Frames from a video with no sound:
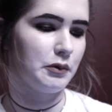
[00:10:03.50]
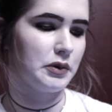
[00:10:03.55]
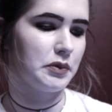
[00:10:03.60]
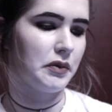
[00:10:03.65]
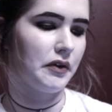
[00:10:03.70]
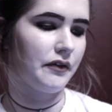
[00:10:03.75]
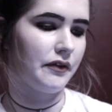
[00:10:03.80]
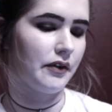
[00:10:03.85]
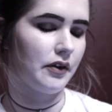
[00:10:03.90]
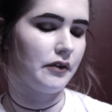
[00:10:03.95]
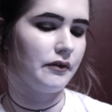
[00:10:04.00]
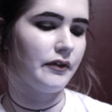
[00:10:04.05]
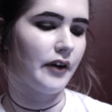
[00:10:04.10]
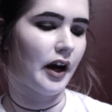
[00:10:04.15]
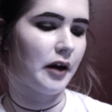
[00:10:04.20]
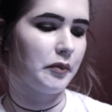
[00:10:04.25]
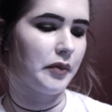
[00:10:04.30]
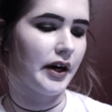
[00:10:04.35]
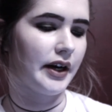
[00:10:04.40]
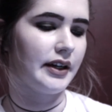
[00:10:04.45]
it was my phone
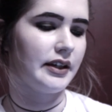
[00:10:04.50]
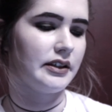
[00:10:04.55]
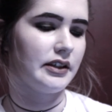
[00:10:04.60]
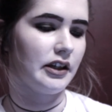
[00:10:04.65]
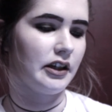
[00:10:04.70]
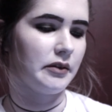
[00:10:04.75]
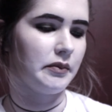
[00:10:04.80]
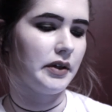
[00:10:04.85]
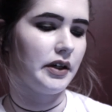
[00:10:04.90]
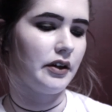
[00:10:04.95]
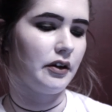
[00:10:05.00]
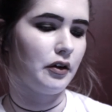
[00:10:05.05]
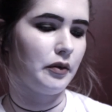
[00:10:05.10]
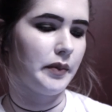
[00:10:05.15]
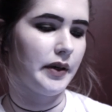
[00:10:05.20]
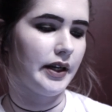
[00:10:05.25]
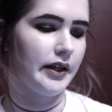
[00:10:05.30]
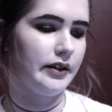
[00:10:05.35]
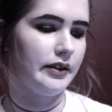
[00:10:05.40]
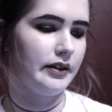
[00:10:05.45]
vibrating, telling me to go
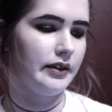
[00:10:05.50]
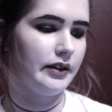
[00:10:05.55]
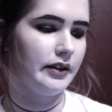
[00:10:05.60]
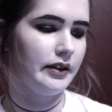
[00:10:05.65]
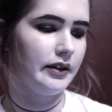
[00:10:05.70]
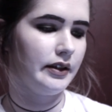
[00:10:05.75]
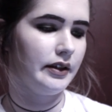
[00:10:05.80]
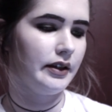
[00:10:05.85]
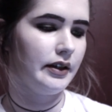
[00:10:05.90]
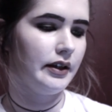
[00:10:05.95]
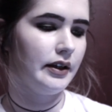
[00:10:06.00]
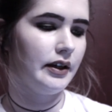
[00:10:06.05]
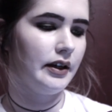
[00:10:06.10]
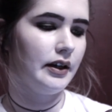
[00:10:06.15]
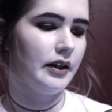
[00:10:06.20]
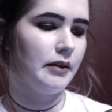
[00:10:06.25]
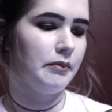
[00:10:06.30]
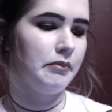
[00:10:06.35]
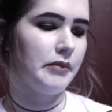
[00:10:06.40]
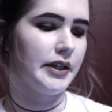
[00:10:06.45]
to bed.
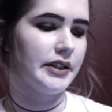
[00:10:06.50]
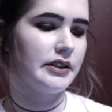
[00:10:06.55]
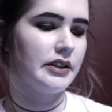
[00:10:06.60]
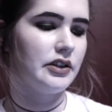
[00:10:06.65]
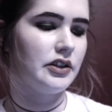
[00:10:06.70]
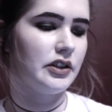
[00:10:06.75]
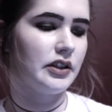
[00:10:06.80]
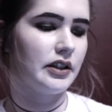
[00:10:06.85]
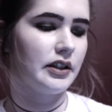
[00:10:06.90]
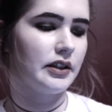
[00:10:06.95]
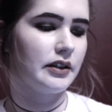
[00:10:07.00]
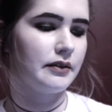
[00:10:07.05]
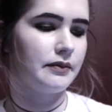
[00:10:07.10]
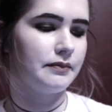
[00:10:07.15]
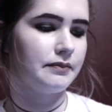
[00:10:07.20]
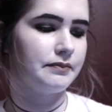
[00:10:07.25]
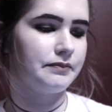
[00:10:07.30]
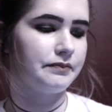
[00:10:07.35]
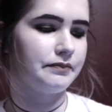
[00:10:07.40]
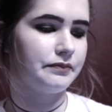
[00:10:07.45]
Messaging,
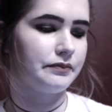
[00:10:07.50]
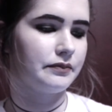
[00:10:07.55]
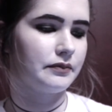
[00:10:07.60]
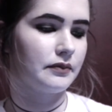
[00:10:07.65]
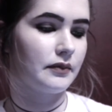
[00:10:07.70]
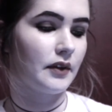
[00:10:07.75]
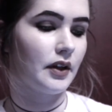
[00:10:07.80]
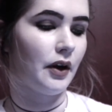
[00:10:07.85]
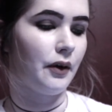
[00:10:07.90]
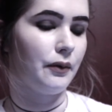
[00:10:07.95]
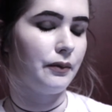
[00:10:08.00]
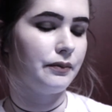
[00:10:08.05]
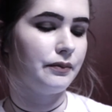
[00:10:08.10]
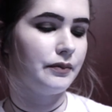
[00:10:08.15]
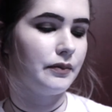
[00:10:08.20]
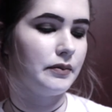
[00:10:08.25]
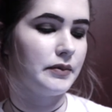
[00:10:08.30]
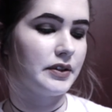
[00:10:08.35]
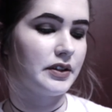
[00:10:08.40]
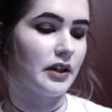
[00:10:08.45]

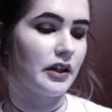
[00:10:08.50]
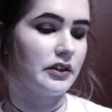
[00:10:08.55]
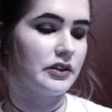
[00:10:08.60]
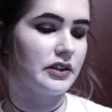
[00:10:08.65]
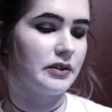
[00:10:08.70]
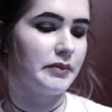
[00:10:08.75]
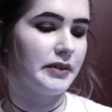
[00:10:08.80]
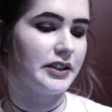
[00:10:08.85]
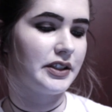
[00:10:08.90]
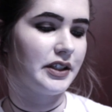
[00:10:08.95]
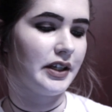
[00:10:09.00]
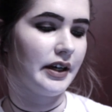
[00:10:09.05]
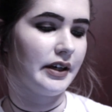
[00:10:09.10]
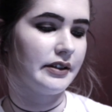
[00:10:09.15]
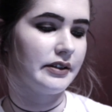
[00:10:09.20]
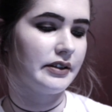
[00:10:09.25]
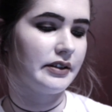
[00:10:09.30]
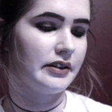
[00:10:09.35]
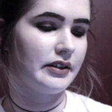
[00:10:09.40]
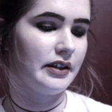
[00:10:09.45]
oh, massaging my
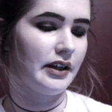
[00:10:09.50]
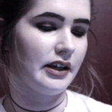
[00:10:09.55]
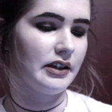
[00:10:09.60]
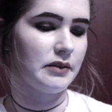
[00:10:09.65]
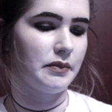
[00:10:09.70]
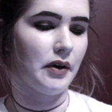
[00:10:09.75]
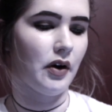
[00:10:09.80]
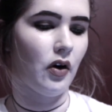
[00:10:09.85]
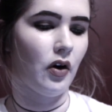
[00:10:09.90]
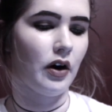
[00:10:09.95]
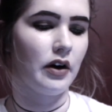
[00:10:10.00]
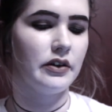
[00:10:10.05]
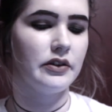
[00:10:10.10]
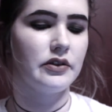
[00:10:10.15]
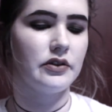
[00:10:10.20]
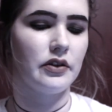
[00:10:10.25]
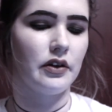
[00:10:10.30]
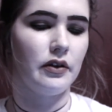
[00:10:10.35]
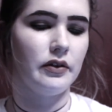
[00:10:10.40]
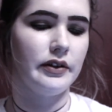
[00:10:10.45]
chest as my
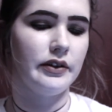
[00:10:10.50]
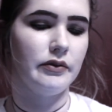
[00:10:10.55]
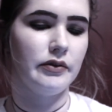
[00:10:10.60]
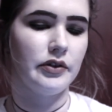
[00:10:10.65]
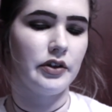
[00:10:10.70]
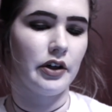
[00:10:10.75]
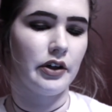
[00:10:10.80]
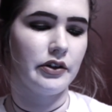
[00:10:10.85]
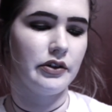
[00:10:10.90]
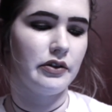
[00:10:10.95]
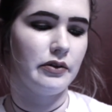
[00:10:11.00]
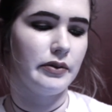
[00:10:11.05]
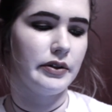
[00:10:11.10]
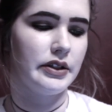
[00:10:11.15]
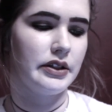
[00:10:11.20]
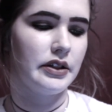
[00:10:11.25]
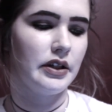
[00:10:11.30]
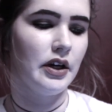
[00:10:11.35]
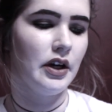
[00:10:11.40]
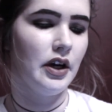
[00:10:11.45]
heart slowly returned to
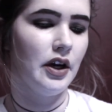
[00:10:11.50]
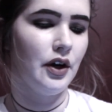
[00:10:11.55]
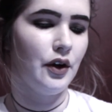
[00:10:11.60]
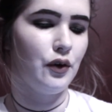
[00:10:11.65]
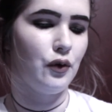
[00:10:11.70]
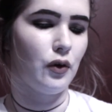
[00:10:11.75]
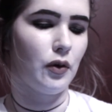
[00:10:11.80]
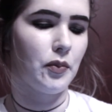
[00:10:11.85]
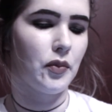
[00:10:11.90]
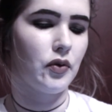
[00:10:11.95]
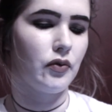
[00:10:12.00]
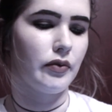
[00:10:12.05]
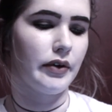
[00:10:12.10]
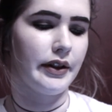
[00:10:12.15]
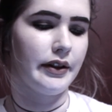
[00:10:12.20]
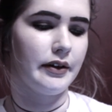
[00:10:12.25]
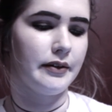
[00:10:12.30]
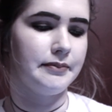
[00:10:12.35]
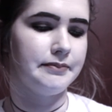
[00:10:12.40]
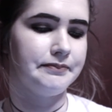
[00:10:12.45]
its normal
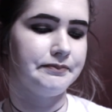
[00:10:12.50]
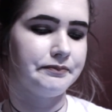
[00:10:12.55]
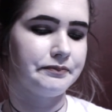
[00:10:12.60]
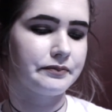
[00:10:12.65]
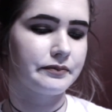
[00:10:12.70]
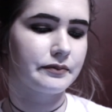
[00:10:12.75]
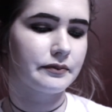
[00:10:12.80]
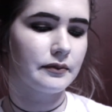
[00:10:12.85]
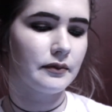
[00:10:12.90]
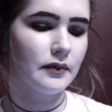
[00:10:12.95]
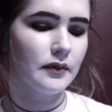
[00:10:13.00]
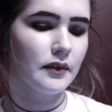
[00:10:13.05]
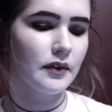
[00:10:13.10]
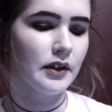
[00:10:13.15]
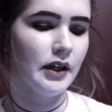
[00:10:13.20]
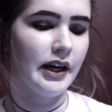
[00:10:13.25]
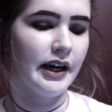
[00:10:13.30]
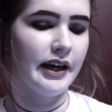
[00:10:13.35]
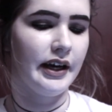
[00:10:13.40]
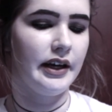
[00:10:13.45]
rhythm,
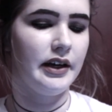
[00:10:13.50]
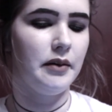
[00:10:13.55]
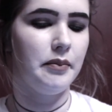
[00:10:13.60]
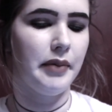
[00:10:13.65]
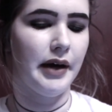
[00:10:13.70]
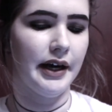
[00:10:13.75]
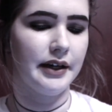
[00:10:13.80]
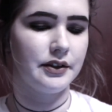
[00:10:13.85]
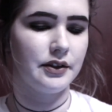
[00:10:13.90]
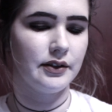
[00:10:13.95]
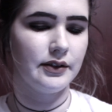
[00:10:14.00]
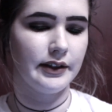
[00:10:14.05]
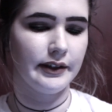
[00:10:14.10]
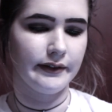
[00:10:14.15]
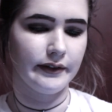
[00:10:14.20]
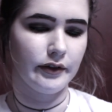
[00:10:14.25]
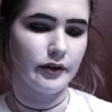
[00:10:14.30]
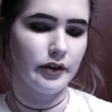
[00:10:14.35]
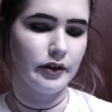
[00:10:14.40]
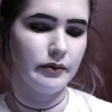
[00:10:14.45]
I headed back to the
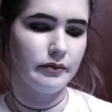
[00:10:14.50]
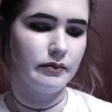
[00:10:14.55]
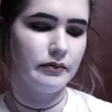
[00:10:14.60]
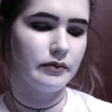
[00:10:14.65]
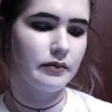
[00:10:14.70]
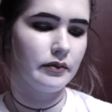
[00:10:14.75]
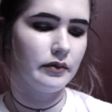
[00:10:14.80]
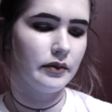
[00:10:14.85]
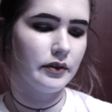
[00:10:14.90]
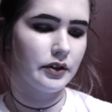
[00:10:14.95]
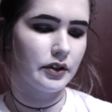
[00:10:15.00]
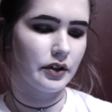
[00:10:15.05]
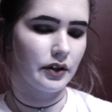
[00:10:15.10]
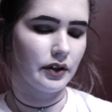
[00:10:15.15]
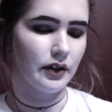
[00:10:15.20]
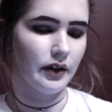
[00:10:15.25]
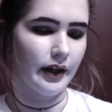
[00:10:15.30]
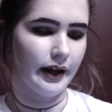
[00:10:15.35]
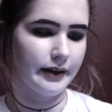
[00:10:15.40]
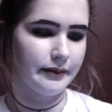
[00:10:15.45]
living room, to
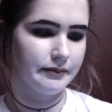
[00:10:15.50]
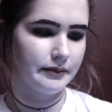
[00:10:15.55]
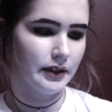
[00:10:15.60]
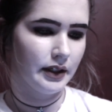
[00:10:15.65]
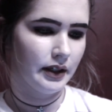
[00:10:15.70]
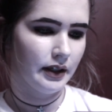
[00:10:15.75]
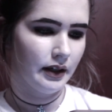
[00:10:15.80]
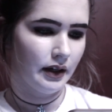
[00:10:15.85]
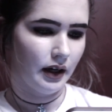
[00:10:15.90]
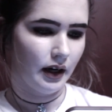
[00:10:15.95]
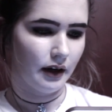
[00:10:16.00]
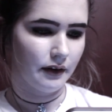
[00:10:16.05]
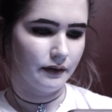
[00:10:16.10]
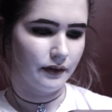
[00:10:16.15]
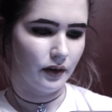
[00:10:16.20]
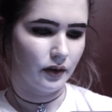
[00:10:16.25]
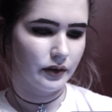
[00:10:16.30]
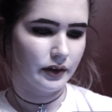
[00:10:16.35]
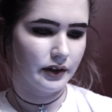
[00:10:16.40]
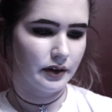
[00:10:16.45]
the light. I
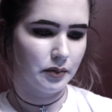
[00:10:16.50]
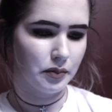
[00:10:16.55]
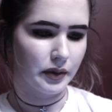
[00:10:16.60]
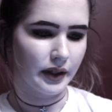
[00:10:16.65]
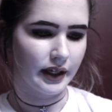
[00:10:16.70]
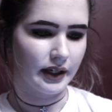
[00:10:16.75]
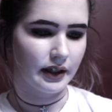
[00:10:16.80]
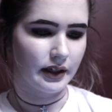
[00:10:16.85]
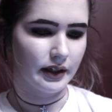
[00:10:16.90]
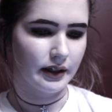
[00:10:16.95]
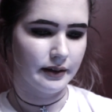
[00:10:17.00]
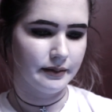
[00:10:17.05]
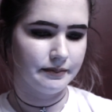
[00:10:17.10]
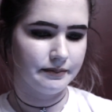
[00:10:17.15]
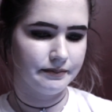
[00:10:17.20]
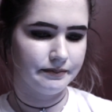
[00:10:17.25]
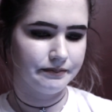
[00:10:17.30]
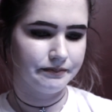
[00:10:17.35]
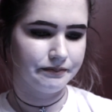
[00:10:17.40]
folded the blanket,